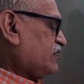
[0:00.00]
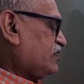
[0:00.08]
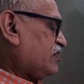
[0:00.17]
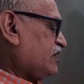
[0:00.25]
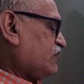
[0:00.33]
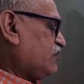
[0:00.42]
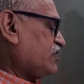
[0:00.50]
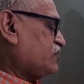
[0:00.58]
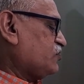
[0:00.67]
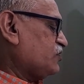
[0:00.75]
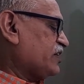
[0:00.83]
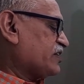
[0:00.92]
1
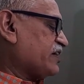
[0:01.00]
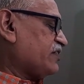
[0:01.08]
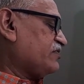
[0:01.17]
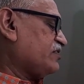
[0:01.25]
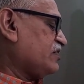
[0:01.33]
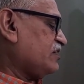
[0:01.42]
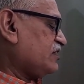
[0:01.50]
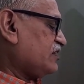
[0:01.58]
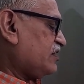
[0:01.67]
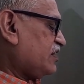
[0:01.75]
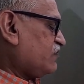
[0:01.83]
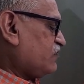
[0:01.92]
2 get cancelled
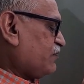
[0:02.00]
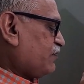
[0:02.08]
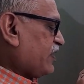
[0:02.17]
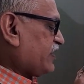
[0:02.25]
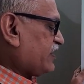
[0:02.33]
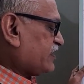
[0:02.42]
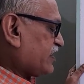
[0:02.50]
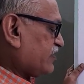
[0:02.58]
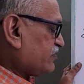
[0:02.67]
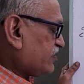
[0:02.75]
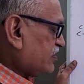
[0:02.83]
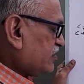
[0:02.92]
and 1 pi get
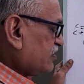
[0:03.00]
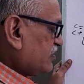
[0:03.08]
cancelled.